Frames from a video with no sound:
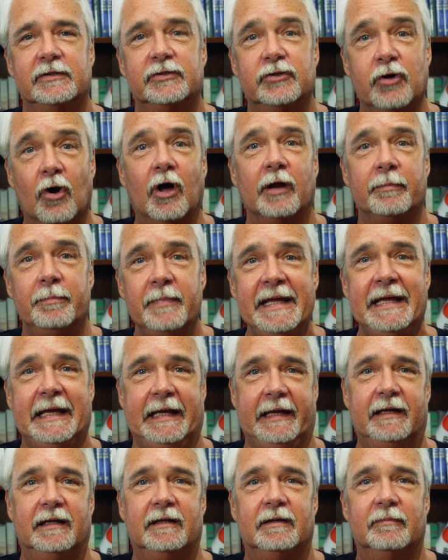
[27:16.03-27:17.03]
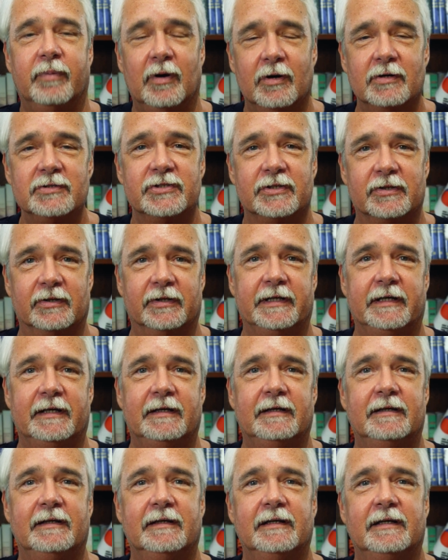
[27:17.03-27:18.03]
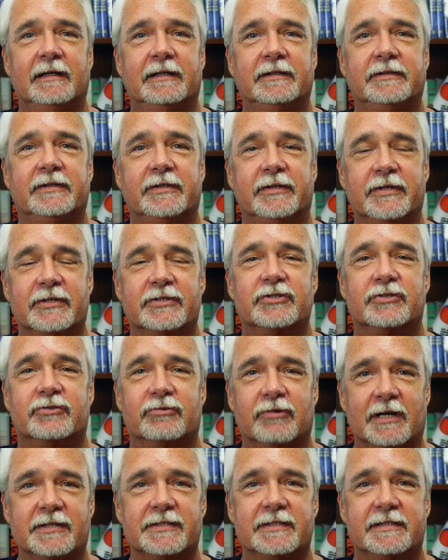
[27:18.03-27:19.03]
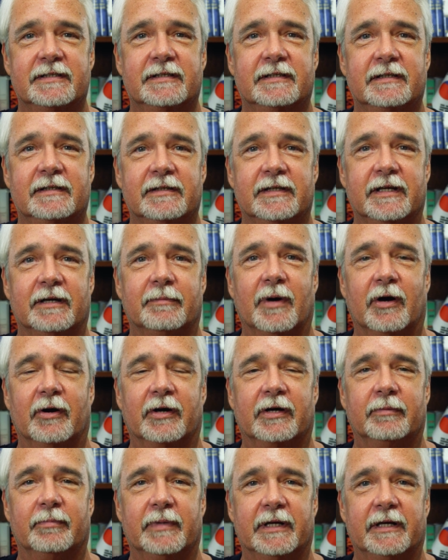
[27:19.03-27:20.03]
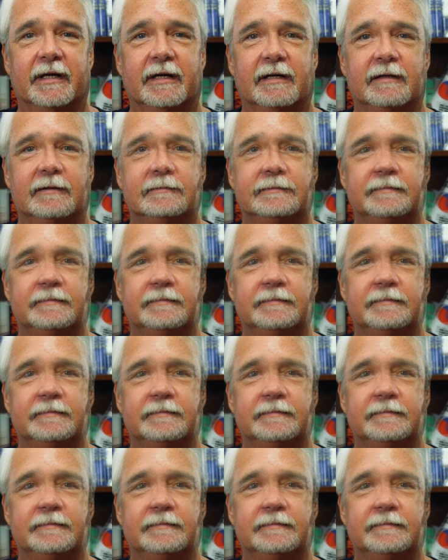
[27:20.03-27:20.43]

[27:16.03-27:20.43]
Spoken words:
taught me personally to distrust the American media.